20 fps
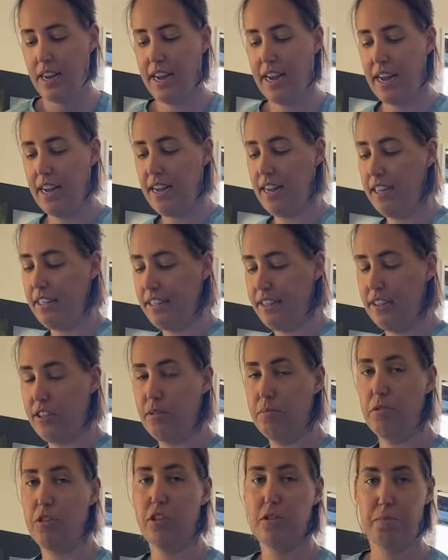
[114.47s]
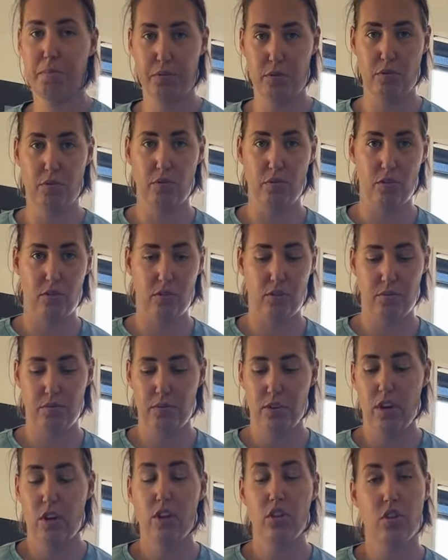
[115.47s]
and some spoons.
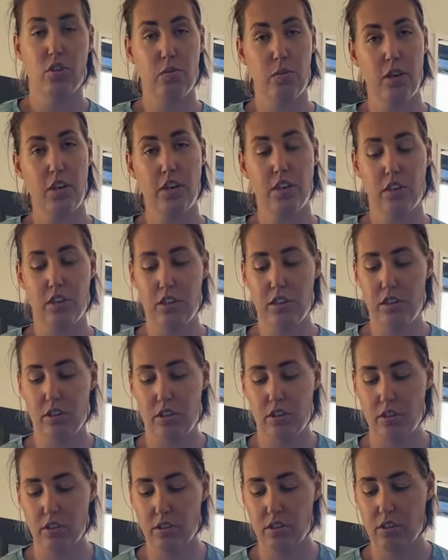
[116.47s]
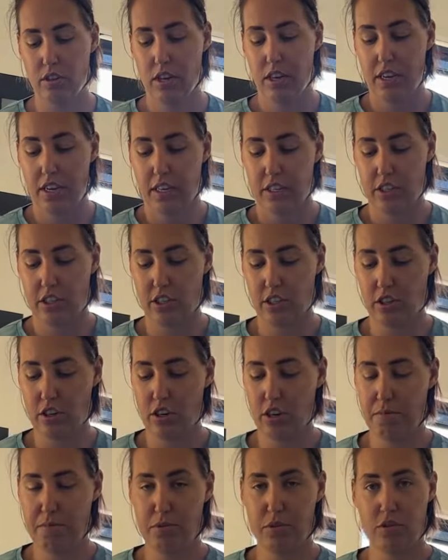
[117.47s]
So what you're going to do is you're
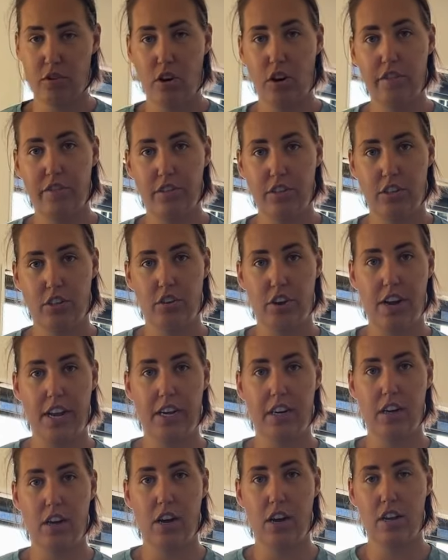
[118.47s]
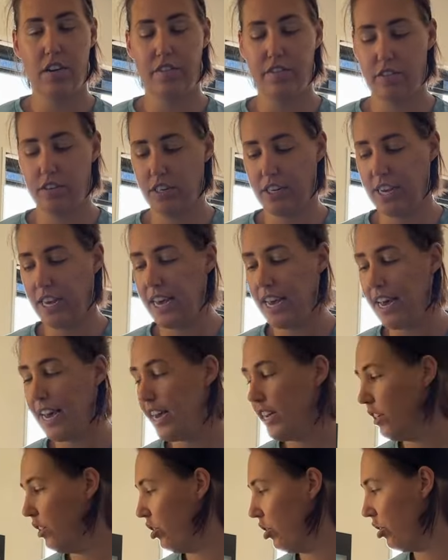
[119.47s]
going to put the oven tray kind of on the
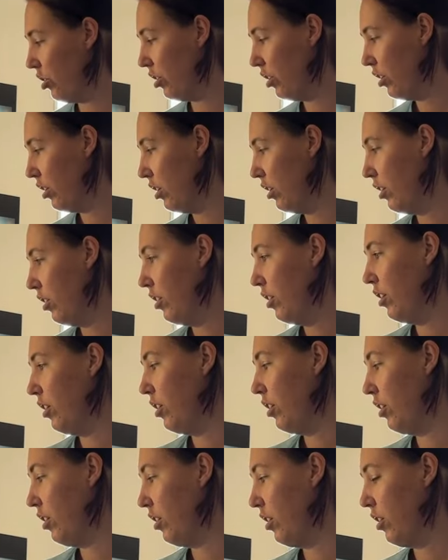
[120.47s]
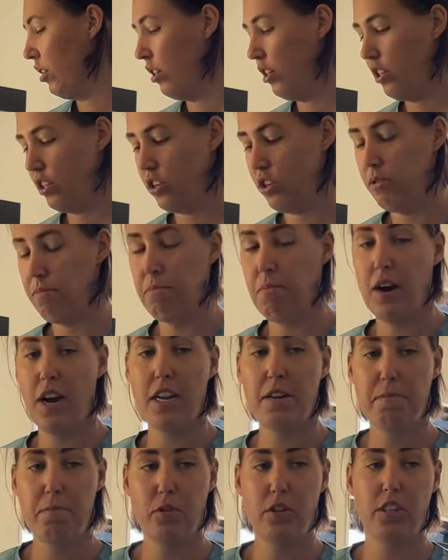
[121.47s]
edge. You
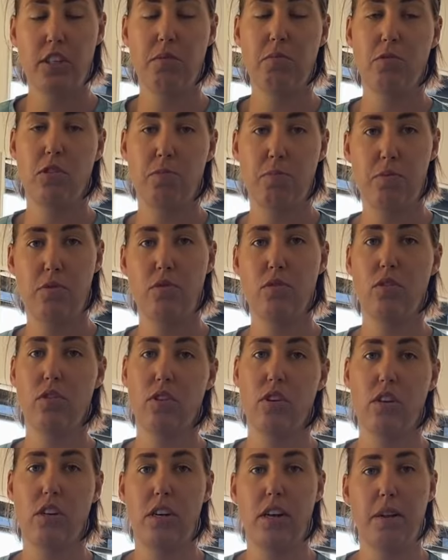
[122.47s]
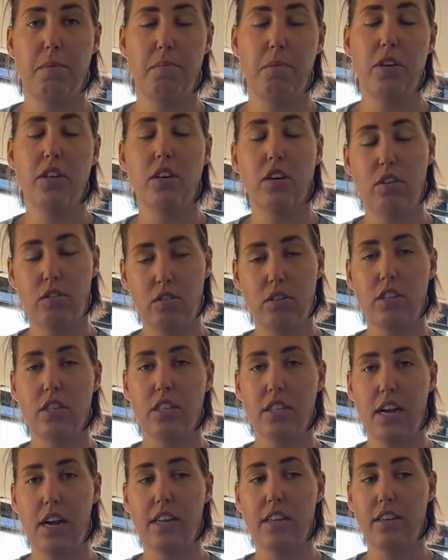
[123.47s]
might put some spoons on it, but you could
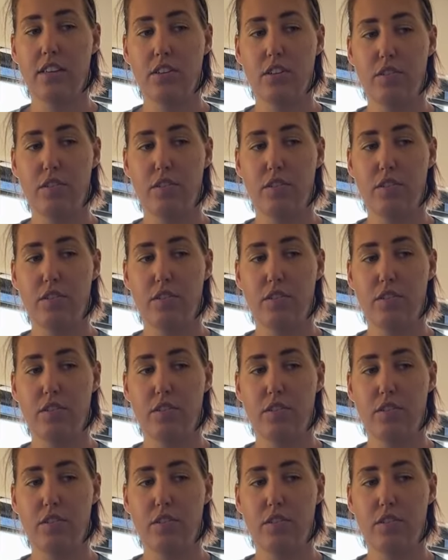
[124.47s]
start this